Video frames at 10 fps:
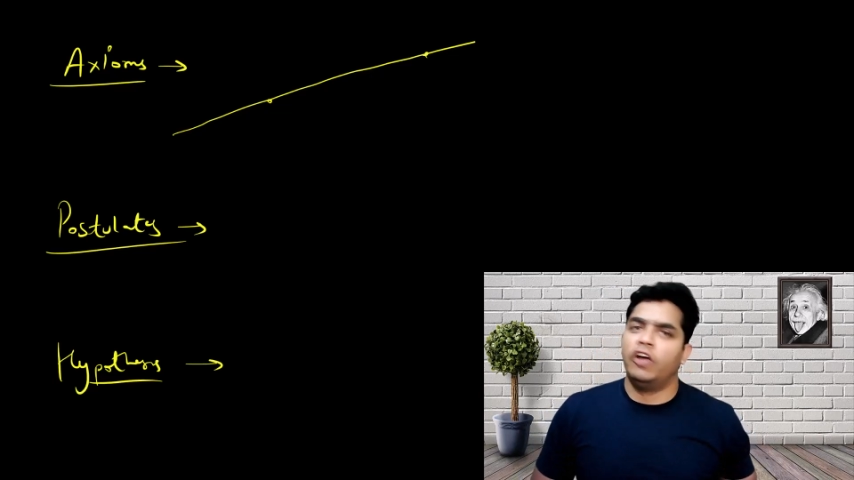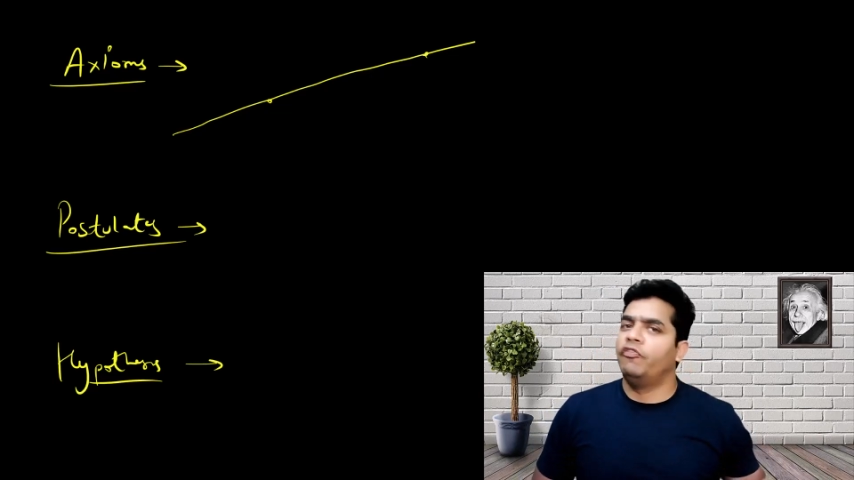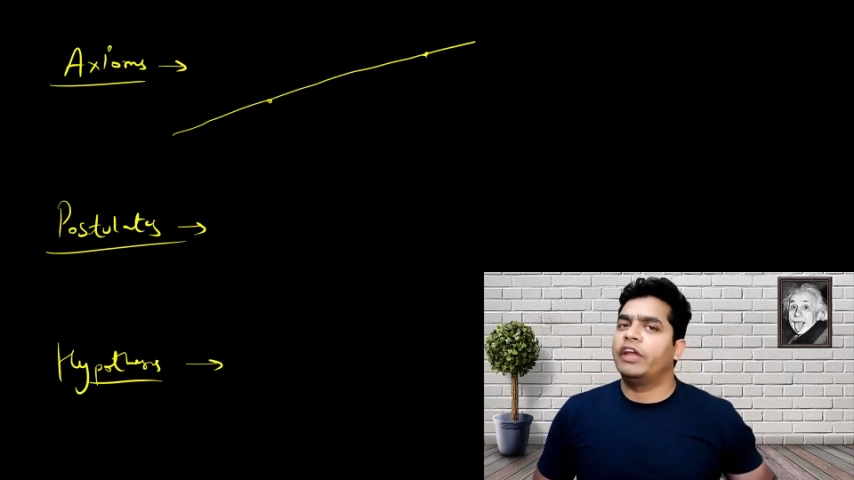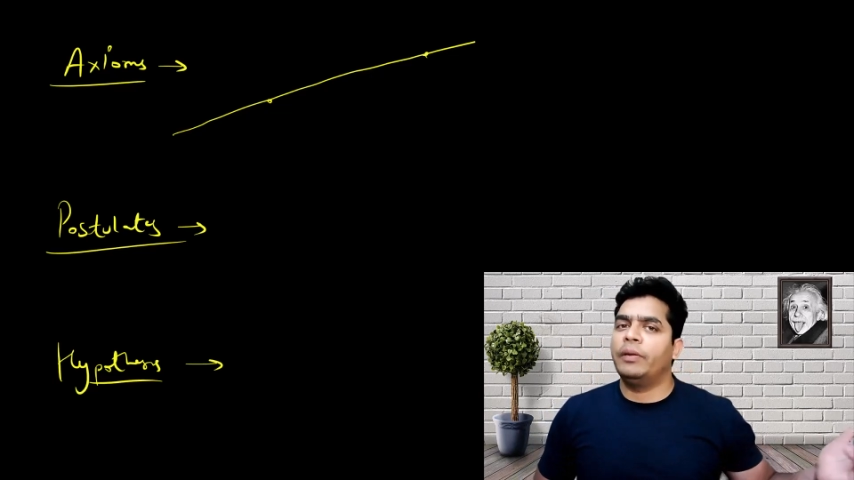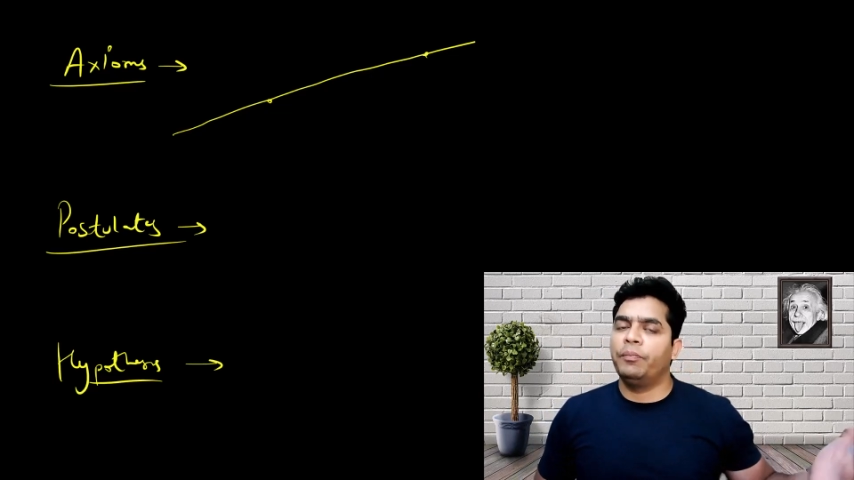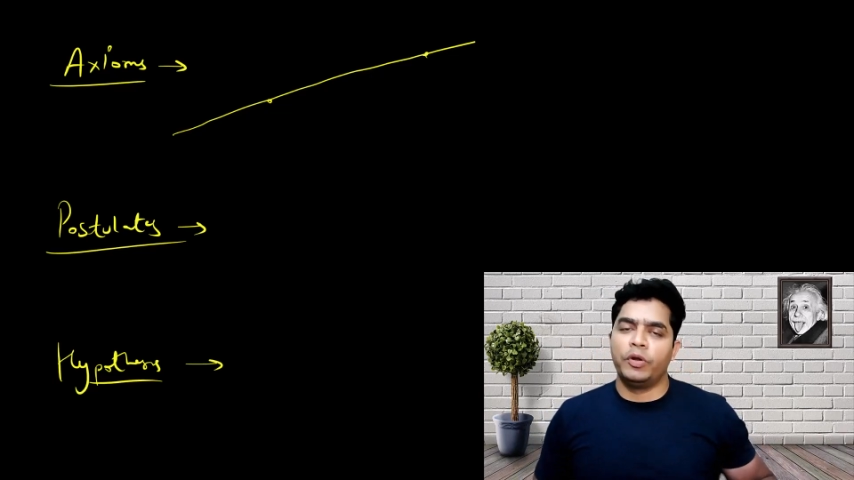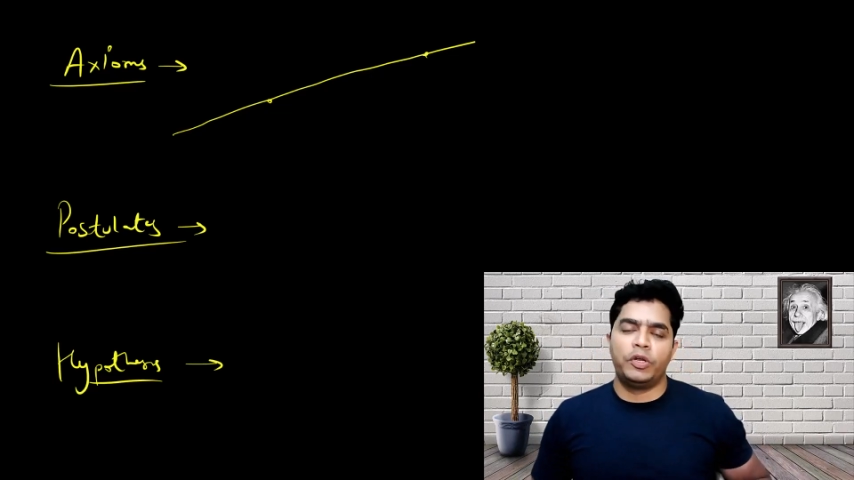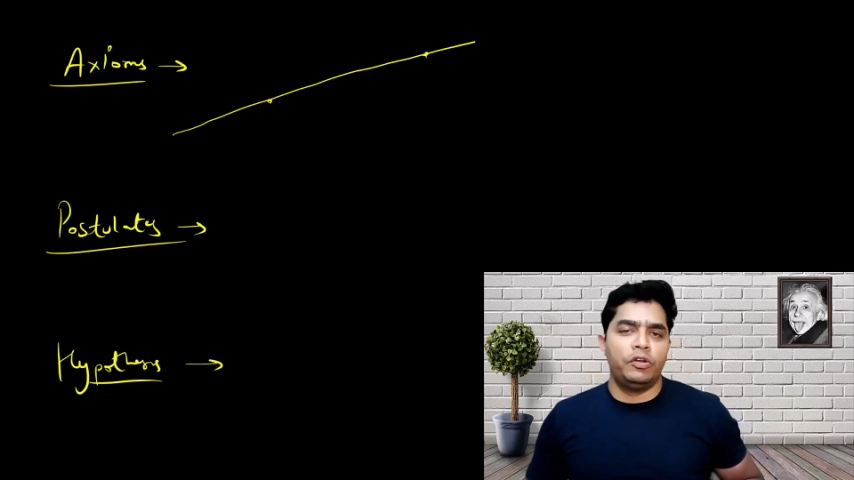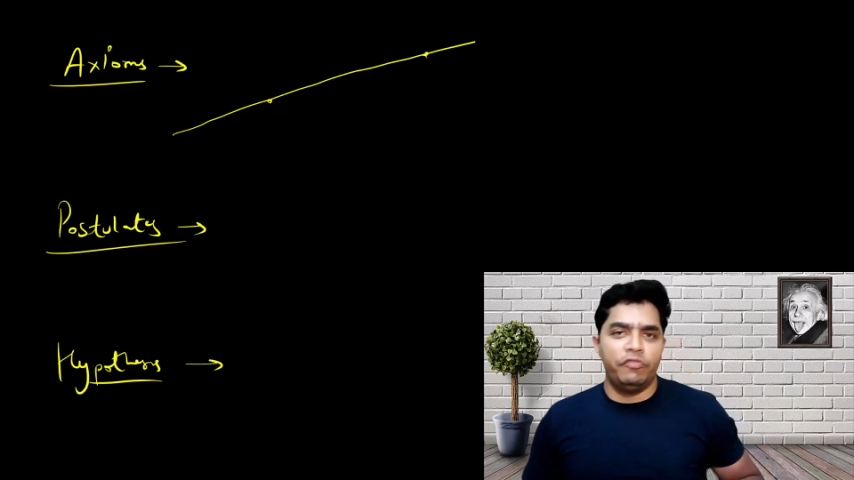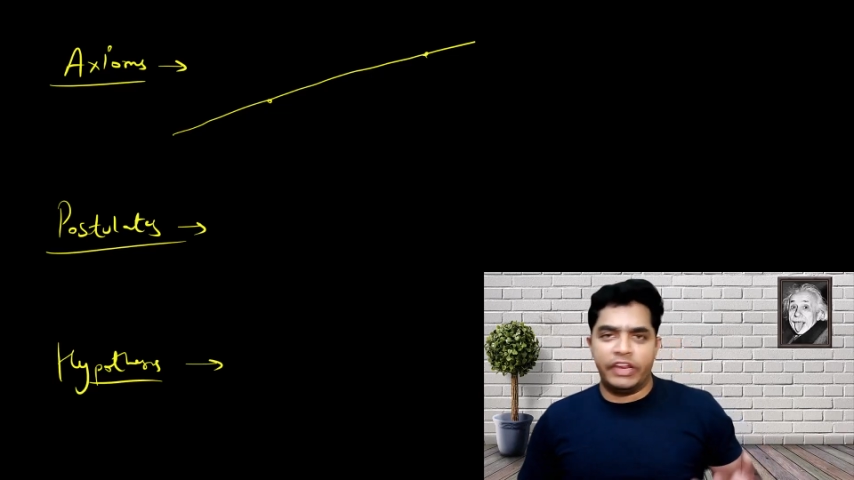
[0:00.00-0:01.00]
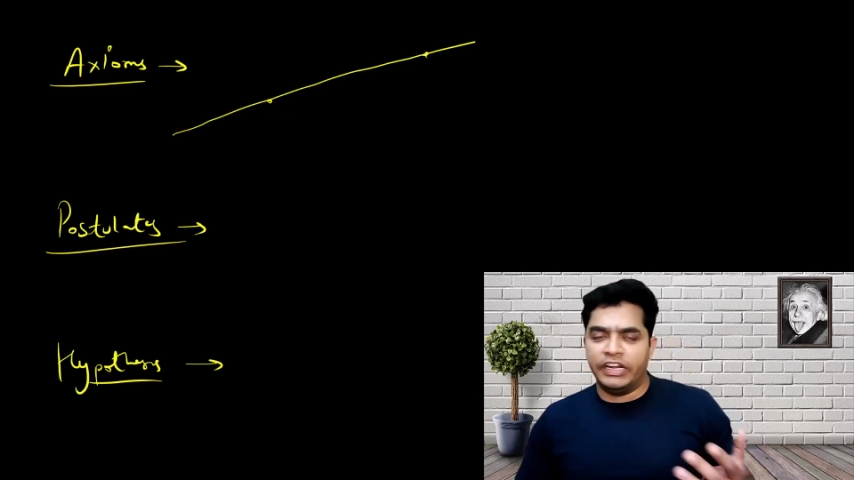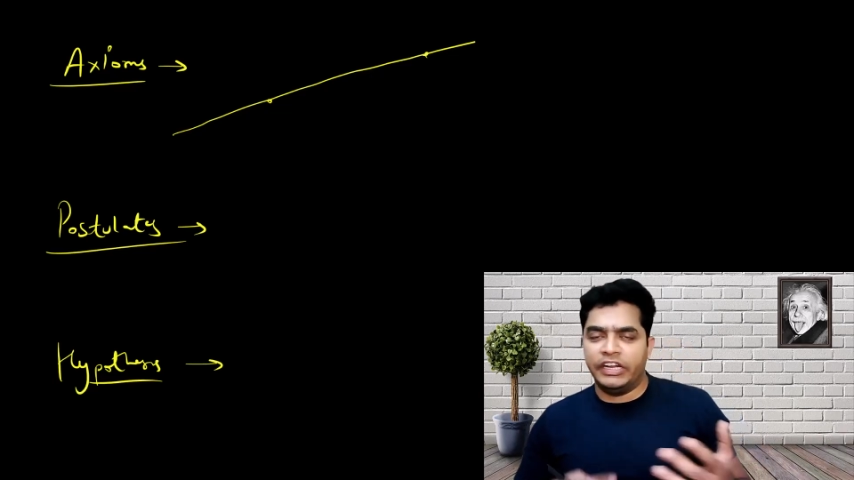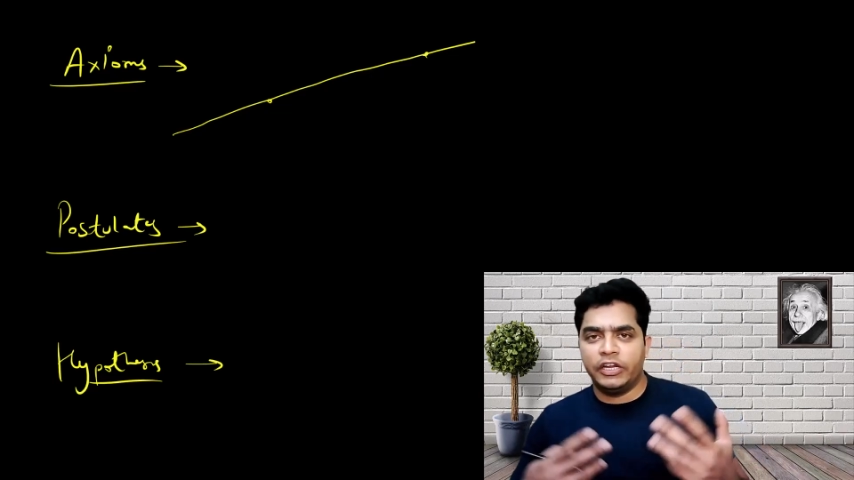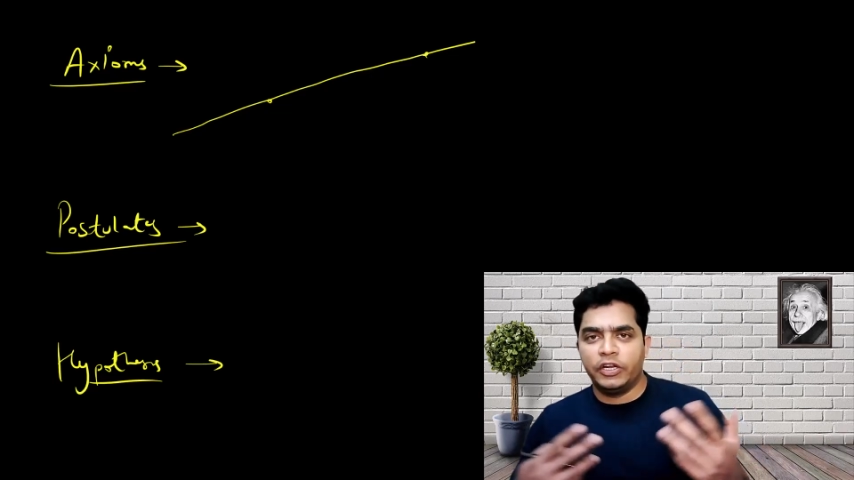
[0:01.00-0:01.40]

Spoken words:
We can take